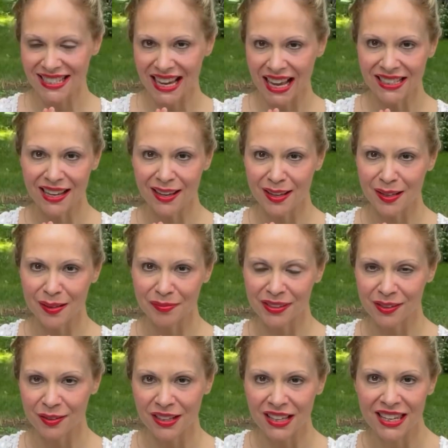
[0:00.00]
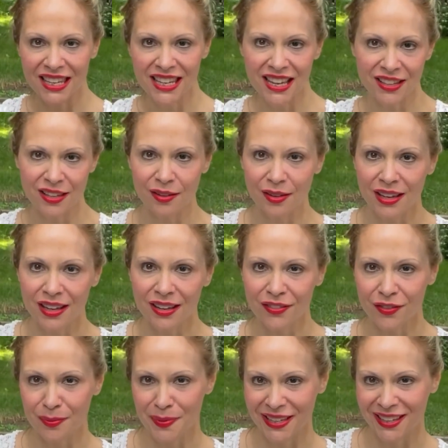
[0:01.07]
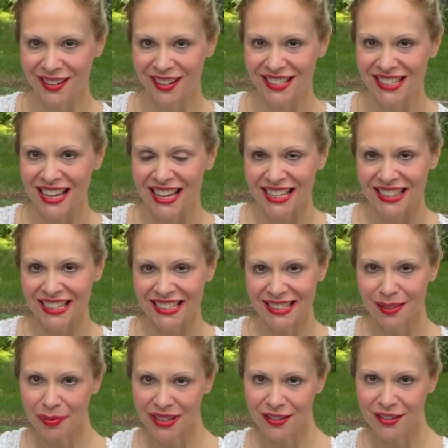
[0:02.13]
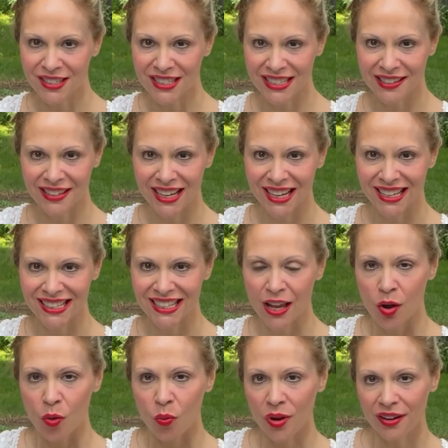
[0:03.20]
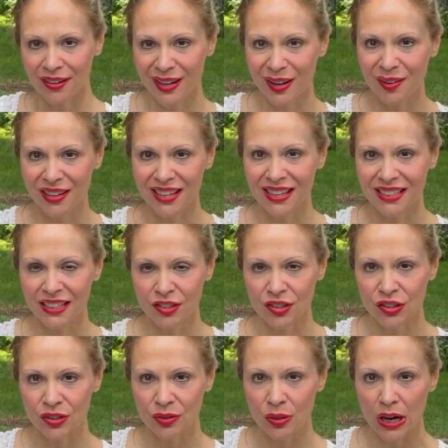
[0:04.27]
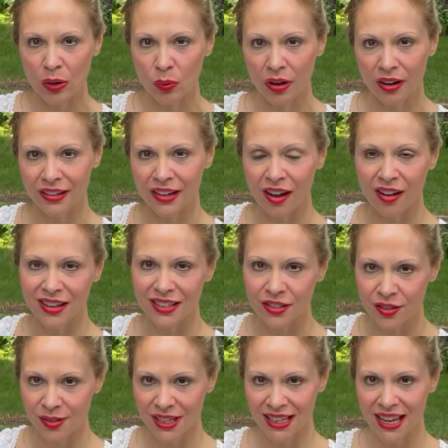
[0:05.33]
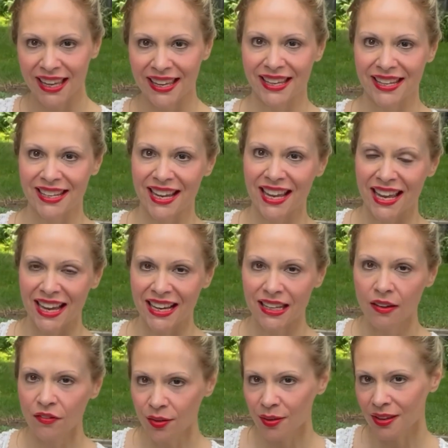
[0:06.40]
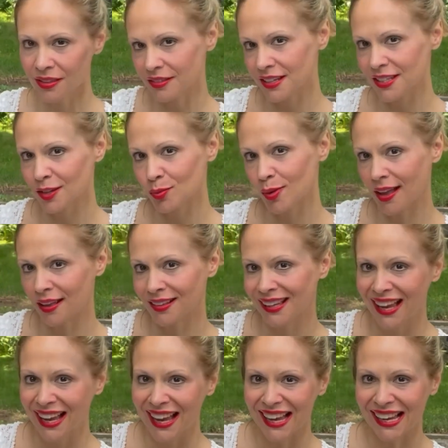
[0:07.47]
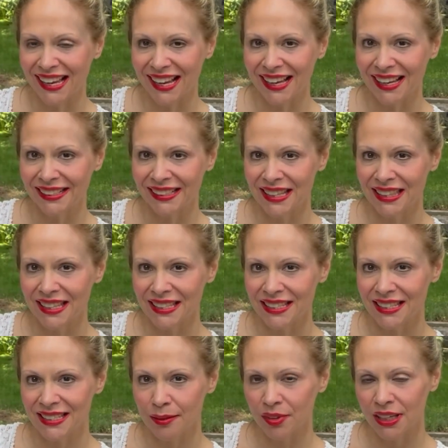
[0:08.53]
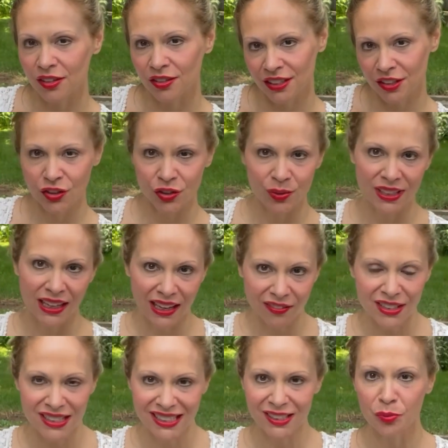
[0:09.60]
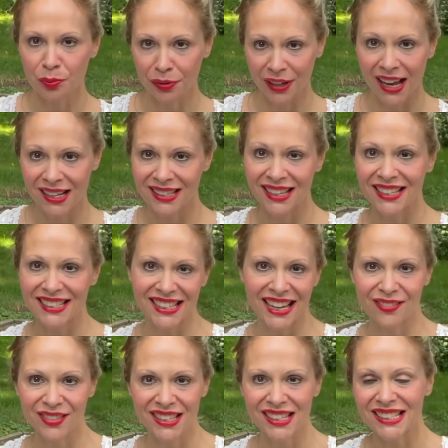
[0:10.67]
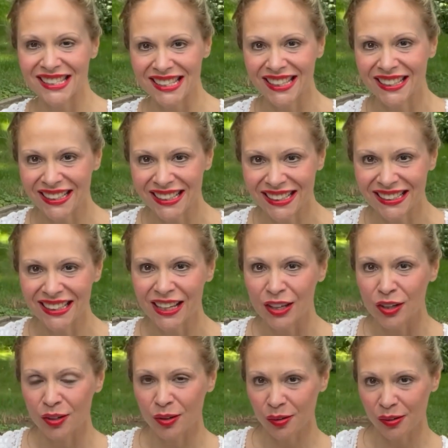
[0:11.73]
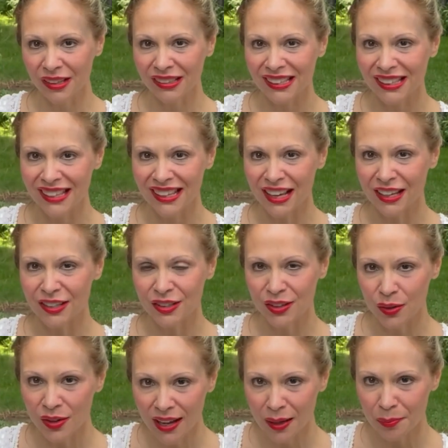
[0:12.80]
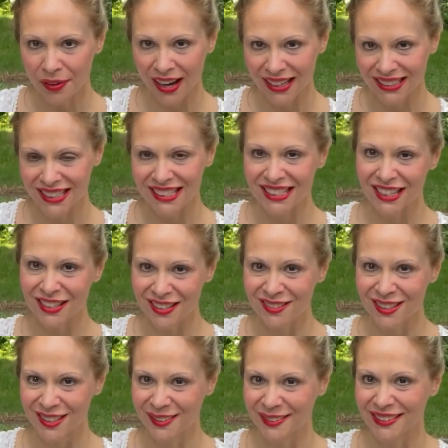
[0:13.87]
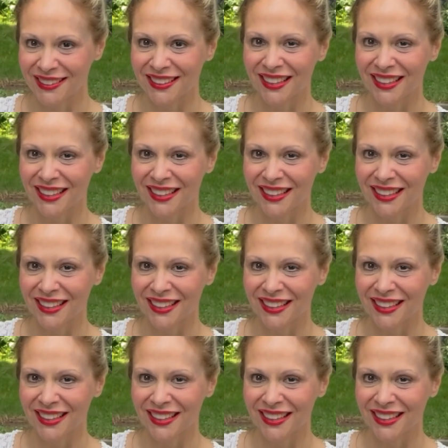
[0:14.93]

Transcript: Satnam, Kundalini Yoga for Beginners. This is the beginner series. We are going to work on tuning in and a few other things as well. And this is something you need to do at every single practice, every single Kundalini Yoga practice that you do.